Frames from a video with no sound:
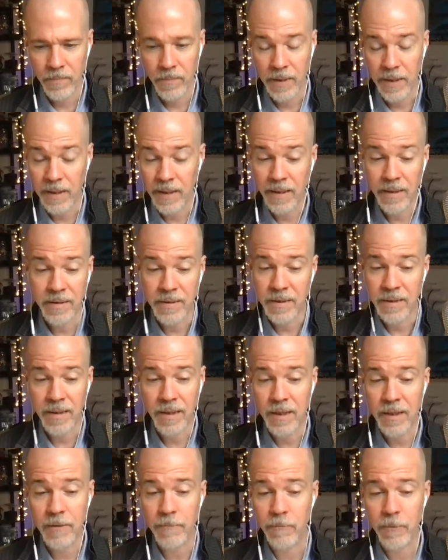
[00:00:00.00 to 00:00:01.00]
I gotta say,
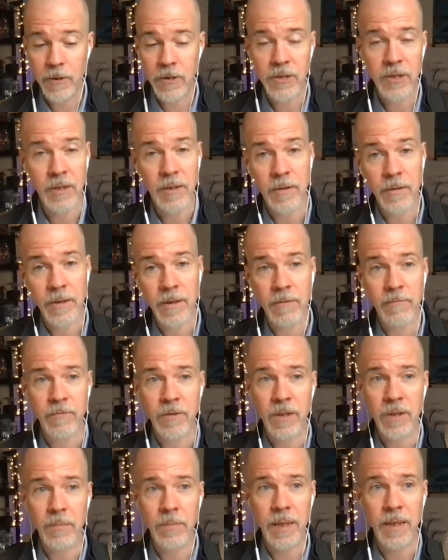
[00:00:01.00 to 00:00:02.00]
I appreciate all that
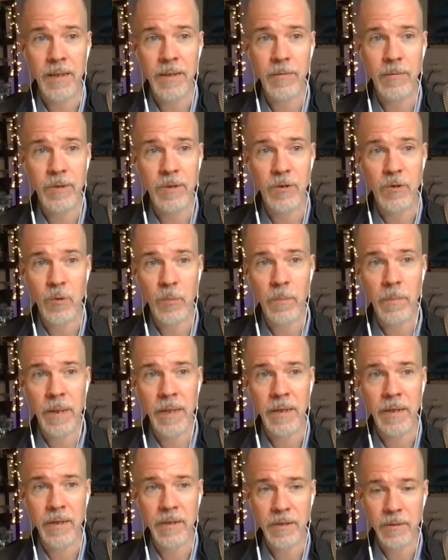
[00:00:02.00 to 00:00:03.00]
feedback. That was a
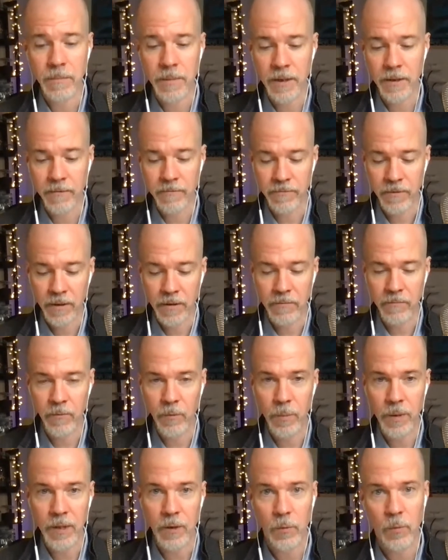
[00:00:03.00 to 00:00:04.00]
tremendous amount of fun for
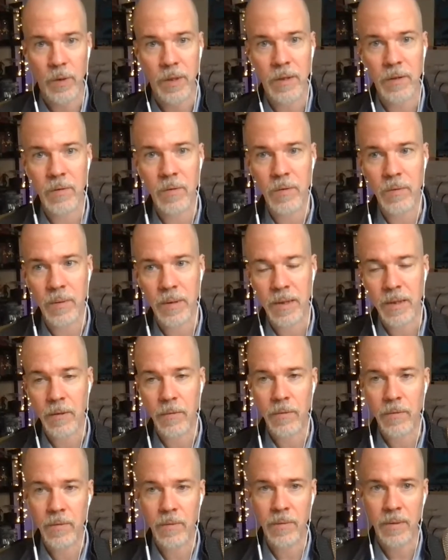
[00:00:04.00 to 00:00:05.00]
me to read through and
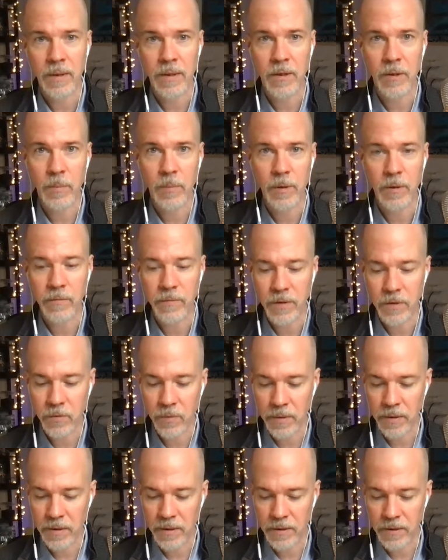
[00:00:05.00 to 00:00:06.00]
go through, and I hope you've
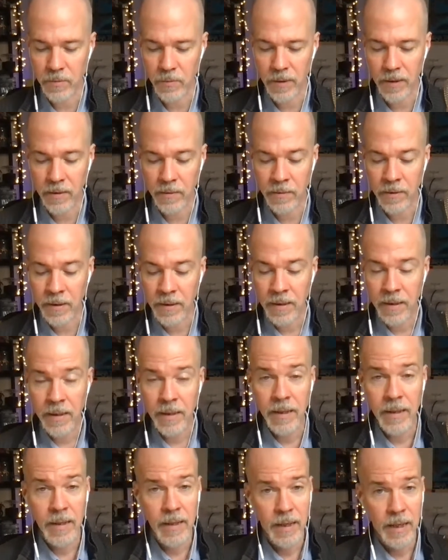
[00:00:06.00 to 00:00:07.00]
enjoyed it as well.
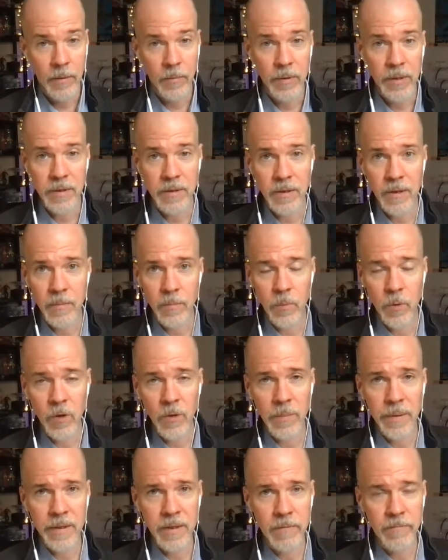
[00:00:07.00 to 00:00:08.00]
I want to talk more
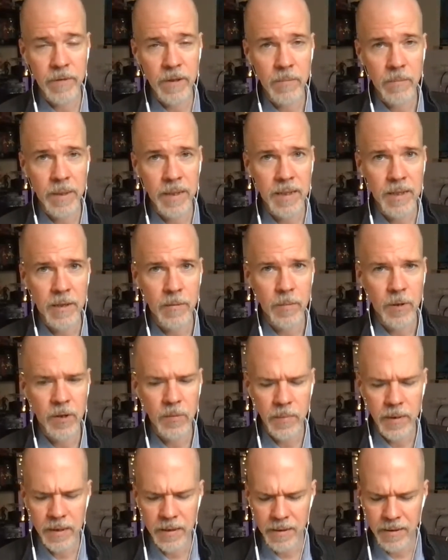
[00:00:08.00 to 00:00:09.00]
about the feedback in a
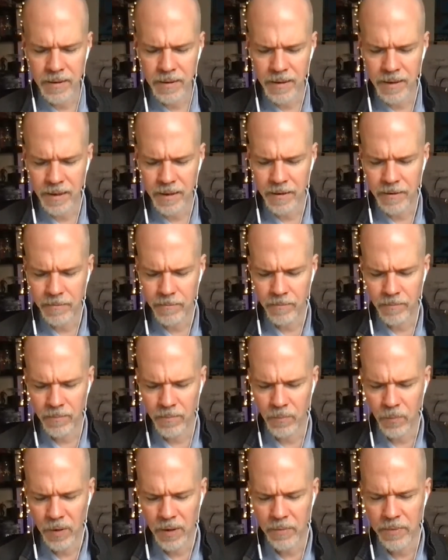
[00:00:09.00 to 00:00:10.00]
moment.
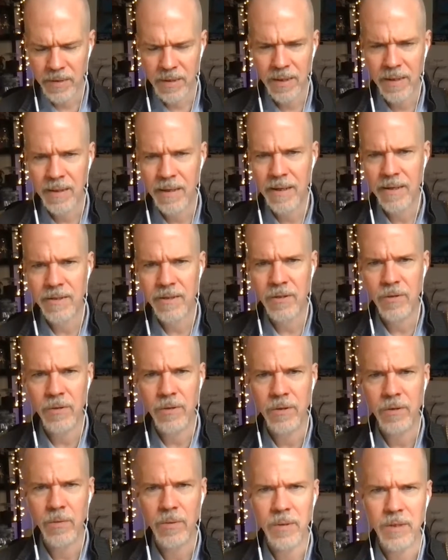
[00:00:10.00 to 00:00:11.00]
What I was going to ask you to
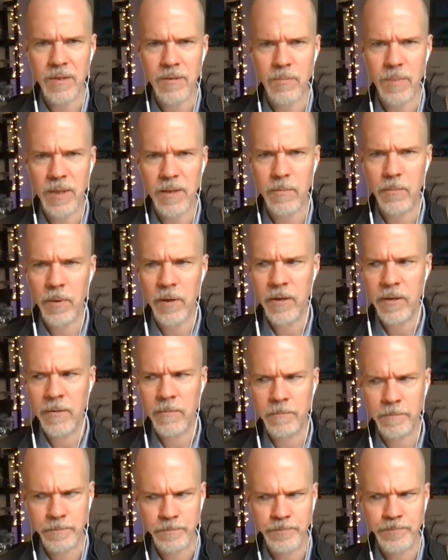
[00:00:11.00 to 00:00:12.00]
do at this middle part
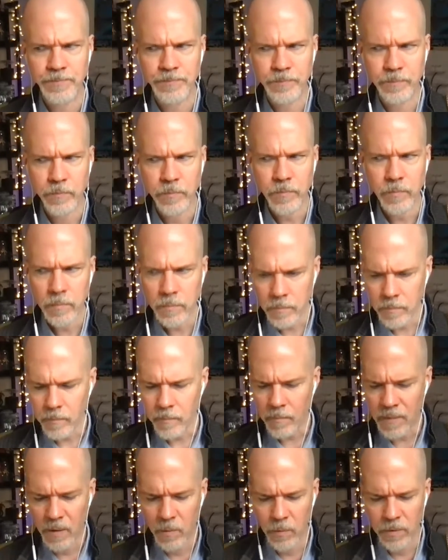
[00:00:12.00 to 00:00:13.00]

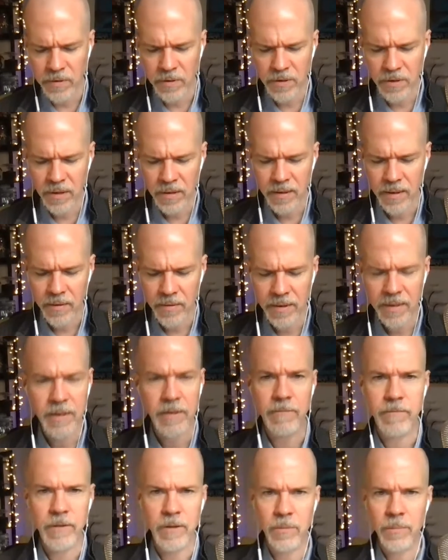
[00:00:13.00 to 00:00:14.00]
was check out in a
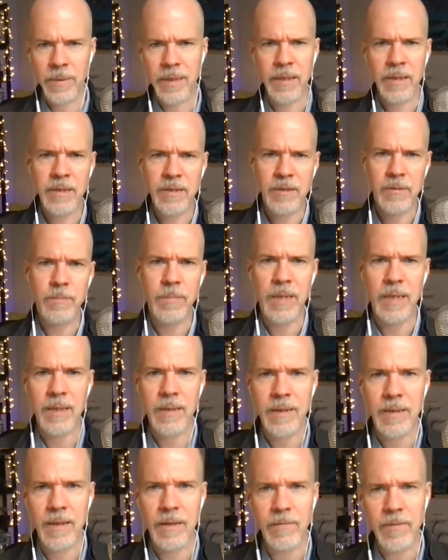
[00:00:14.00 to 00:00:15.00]
few minutes, but I
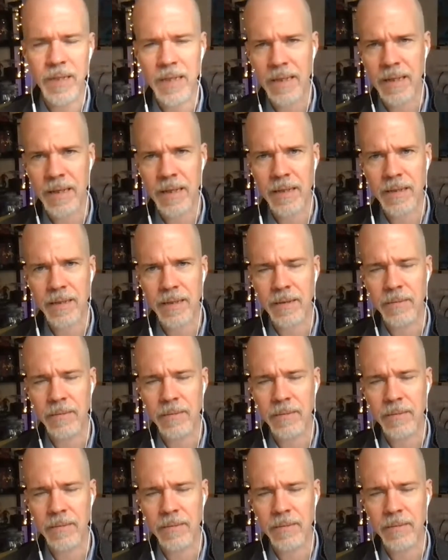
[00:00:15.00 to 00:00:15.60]
think I've done that